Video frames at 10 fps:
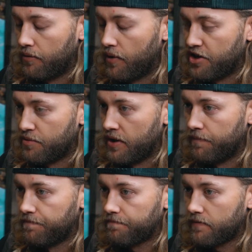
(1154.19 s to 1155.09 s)

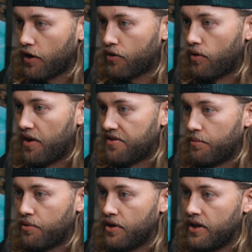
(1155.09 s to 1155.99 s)
regiment across
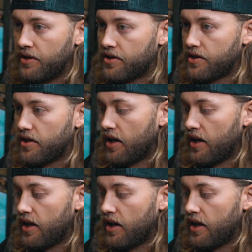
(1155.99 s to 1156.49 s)
the bridge.